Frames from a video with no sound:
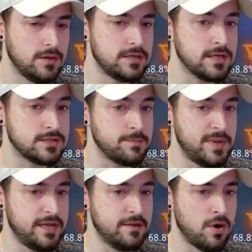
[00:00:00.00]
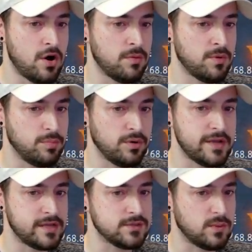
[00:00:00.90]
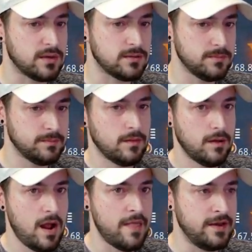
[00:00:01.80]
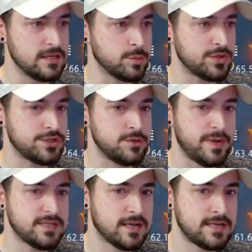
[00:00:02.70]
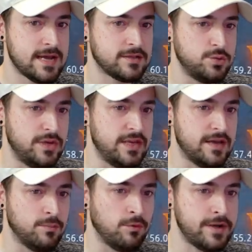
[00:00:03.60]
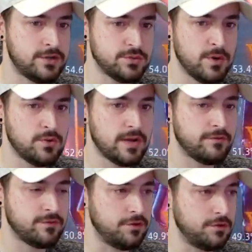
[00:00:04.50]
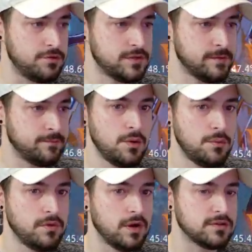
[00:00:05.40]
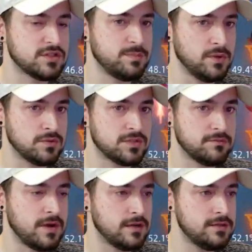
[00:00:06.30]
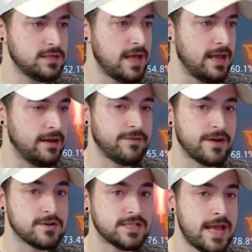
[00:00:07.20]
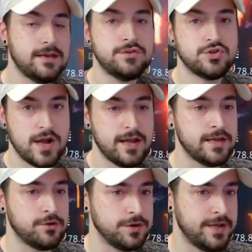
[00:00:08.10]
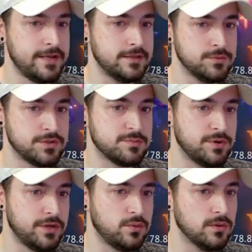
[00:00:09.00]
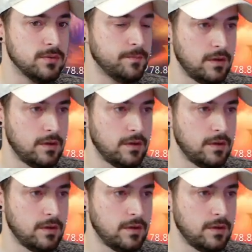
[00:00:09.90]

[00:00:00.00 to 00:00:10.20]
Does medium armor break as well, and then it switches your basic attack to EM range mode after you use it. Got Explosive Hunt, and it fires 10 tracking grenades, which is pretty cool.